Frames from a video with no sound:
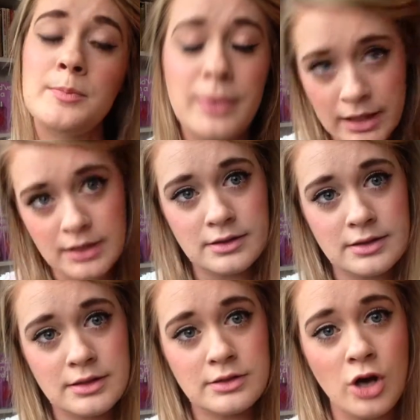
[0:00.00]

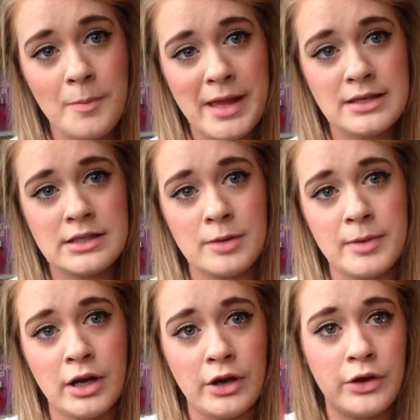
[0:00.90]
please comment down
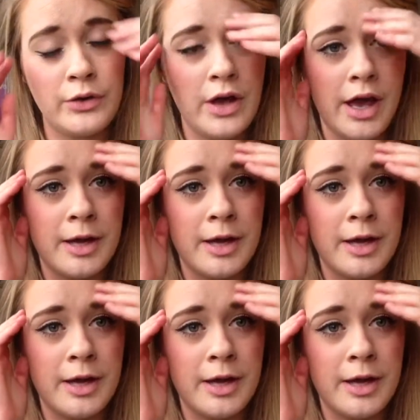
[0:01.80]
below